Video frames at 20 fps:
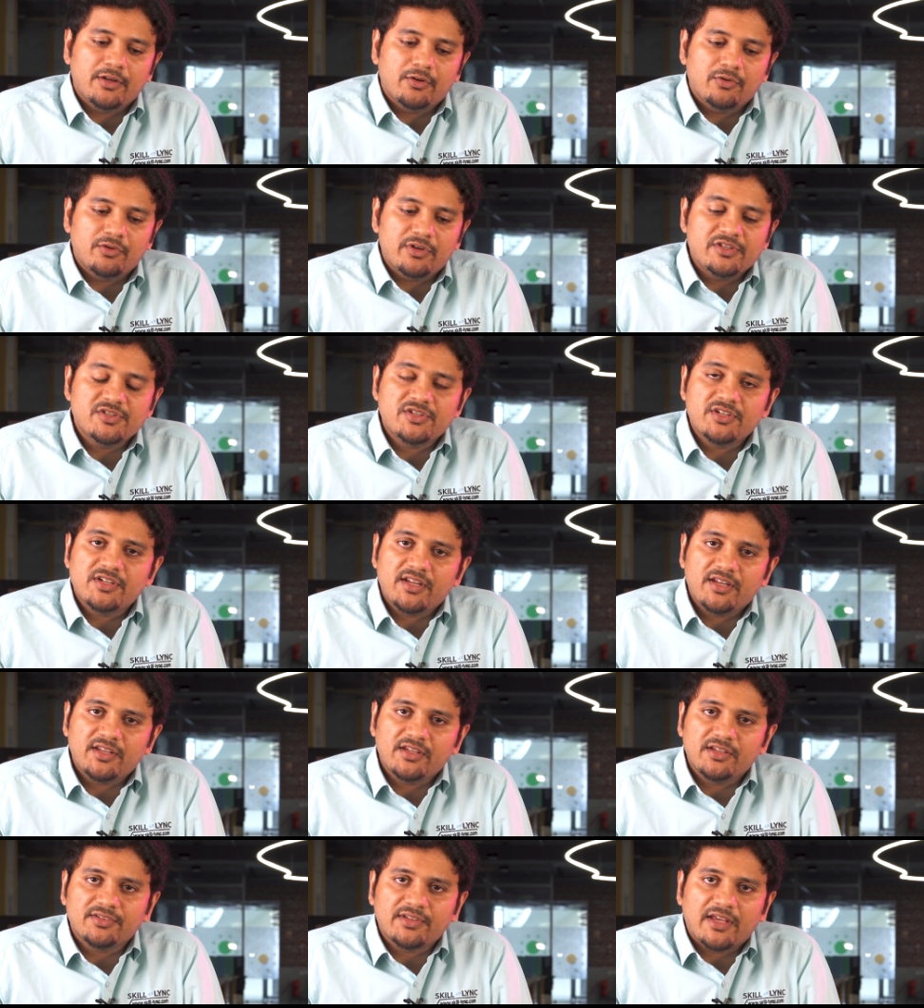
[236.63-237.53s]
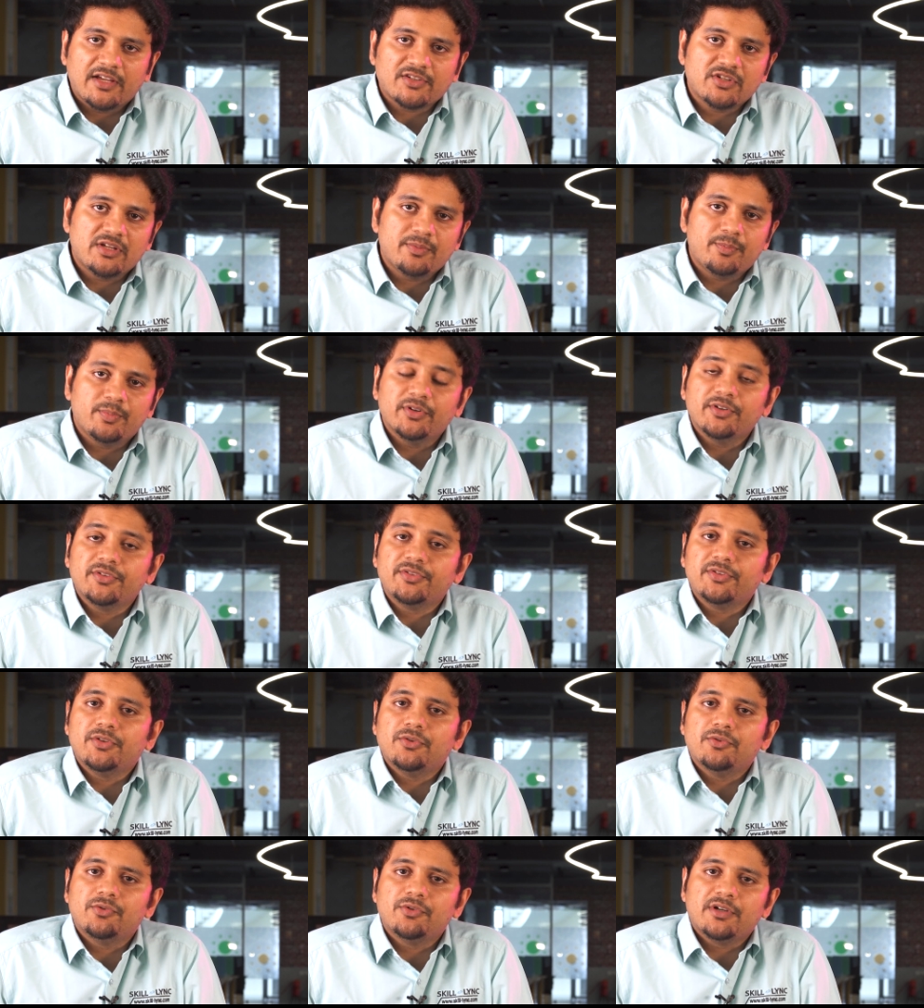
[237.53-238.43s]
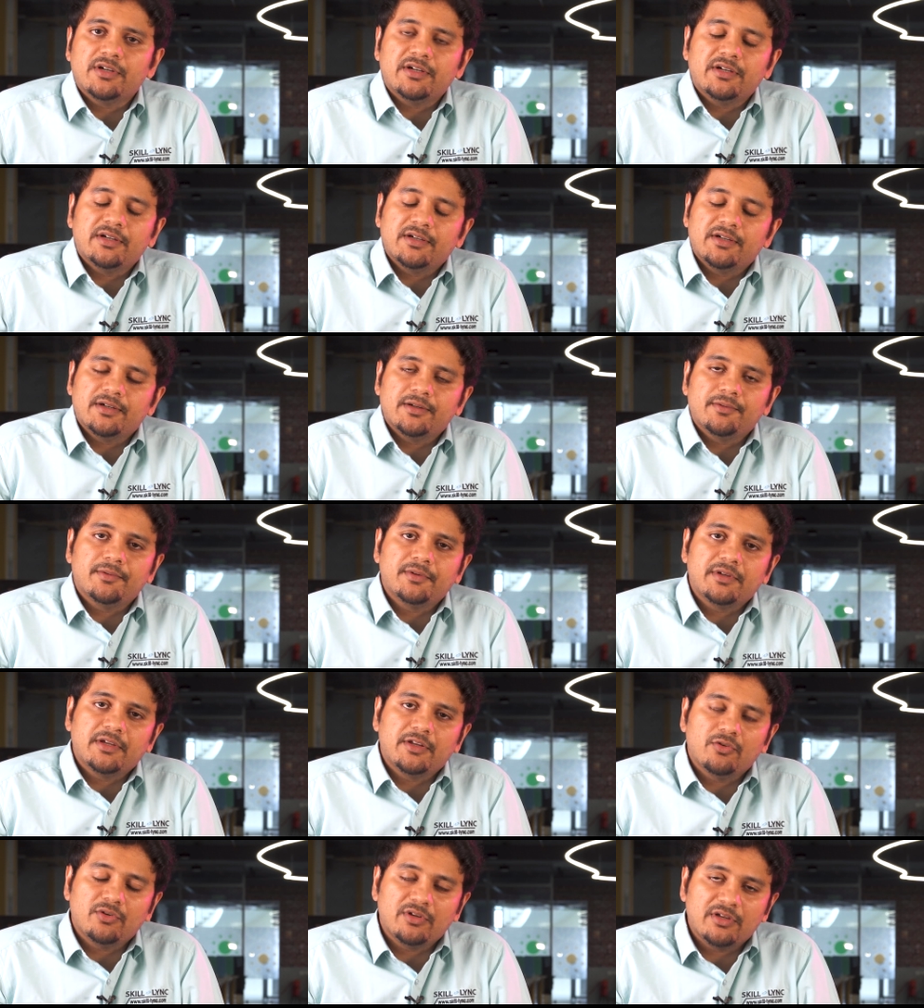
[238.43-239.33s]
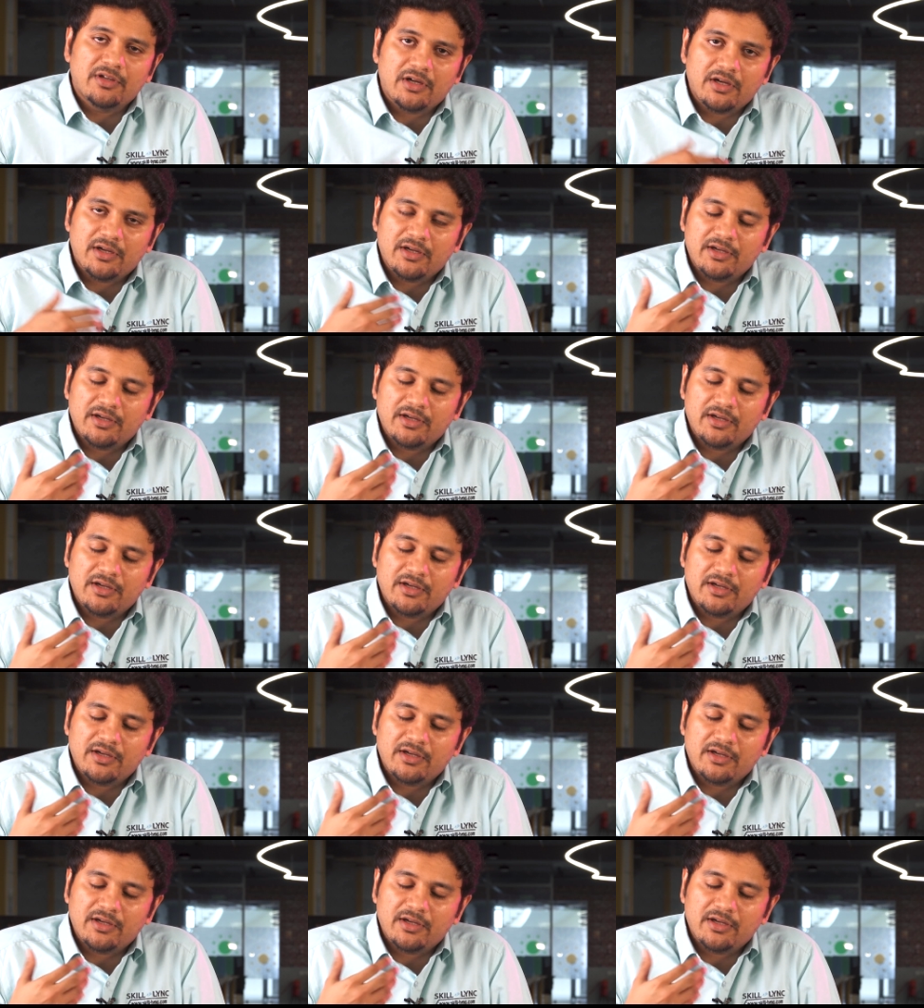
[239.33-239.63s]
you know engineering is actually pursued, uh, you know, in